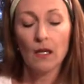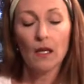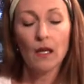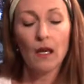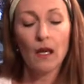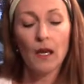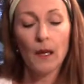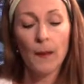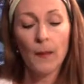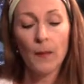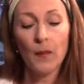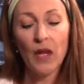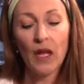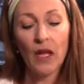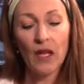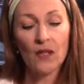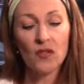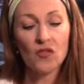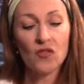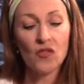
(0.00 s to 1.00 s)

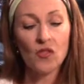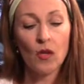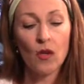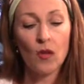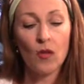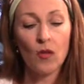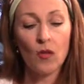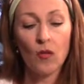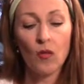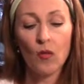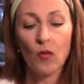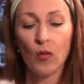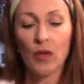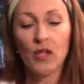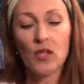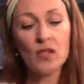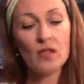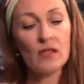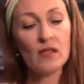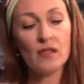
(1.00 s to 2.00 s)
And so
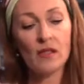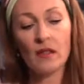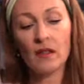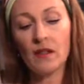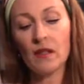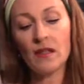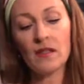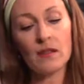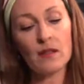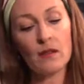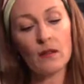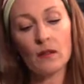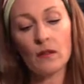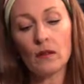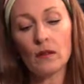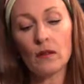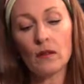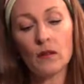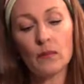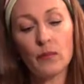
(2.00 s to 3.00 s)
we just set these
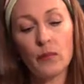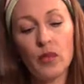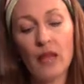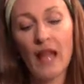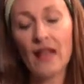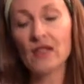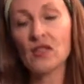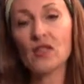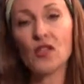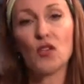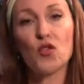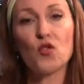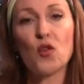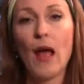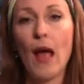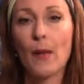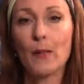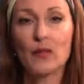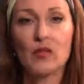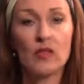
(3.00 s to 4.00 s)
little plastic
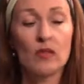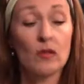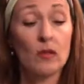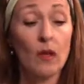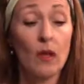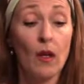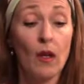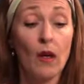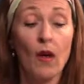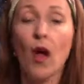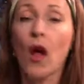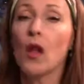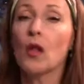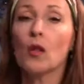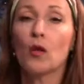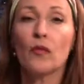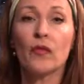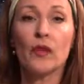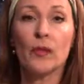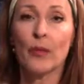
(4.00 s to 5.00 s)
traps all
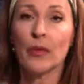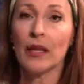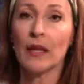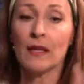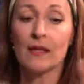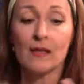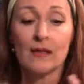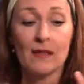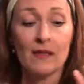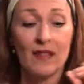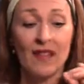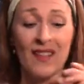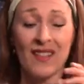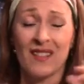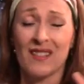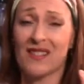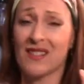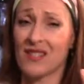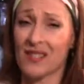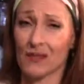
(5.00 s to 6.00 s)
over the place, and
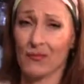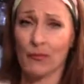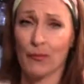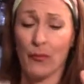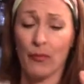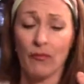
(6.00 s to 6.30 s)
it's